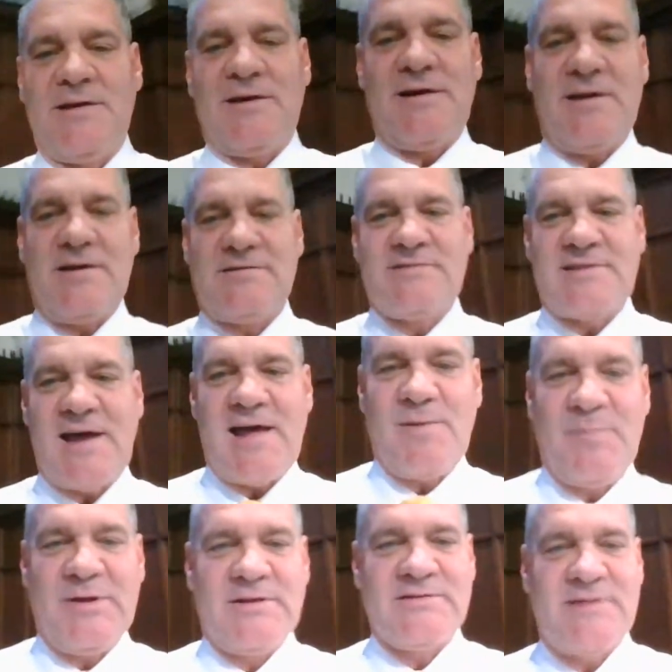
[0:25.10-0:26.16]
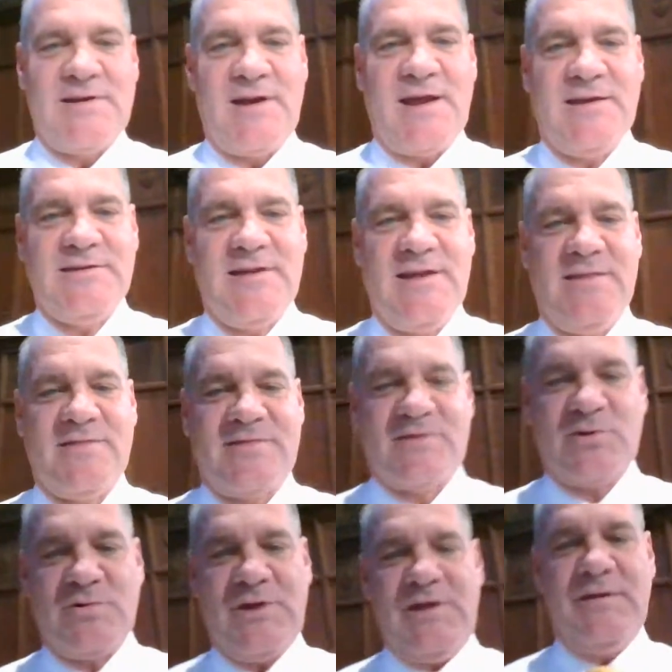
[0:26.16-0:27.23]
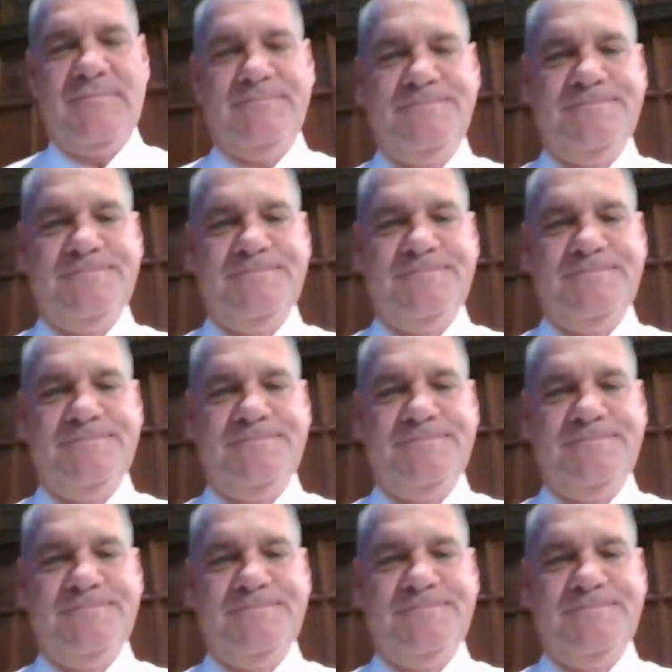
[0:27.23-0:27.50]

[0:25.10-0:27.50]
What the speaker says: style, built in 1930. As